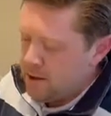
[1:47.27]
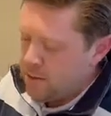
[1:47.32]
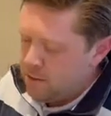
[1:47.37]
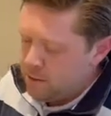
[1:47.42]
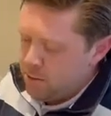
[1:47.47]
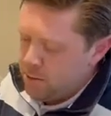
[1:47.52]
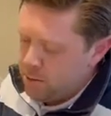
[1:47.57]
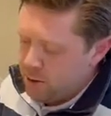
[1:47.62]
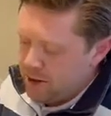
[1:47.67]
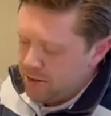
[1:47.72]

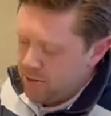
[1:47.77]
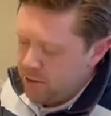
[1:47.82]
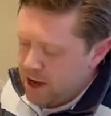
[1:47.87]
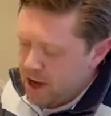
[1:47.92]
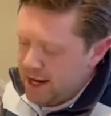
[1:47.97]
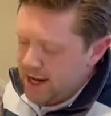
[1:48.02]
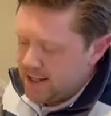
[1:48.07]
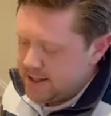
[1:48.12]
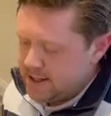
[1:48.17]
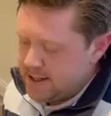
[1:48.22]
But in
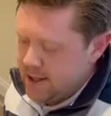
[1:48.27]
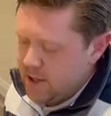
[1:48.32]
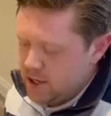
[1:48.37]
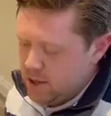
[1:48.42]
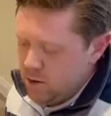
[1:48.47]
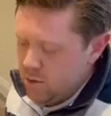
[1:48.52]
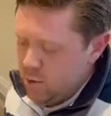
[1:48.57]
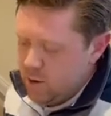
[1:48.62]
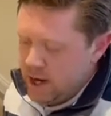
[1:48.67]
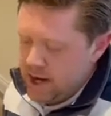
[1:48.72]
reality, you
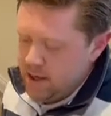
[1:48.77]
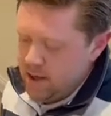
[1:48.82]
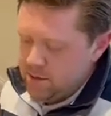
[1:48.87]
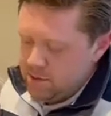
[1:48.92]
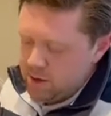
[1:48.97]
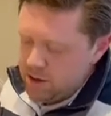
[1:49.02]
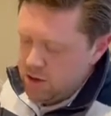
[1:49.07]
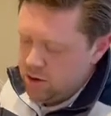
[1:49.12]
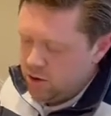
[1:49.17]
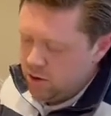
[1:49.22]
wear them and
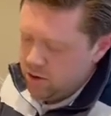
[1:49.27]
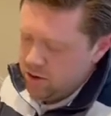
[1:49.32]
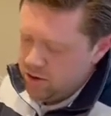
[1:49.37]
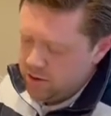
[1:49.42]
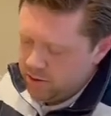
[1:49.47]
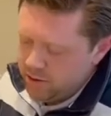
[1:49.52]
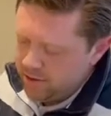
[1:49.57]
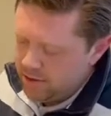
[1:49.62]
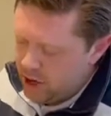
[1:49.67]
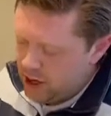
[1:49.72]
you're
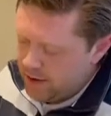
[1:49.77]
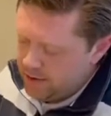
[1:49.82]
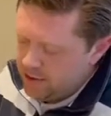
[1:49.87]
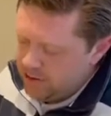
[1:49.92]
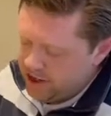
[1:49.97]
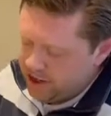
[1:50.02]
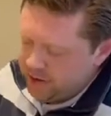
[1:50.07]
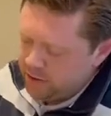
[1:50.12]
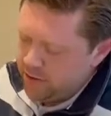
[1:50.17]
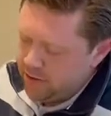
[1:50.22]
5-6
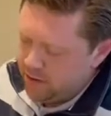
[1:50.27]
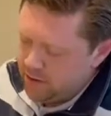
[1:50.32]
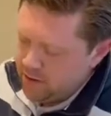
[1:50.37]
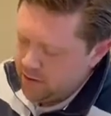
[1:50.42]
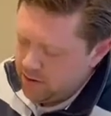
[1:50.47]
foot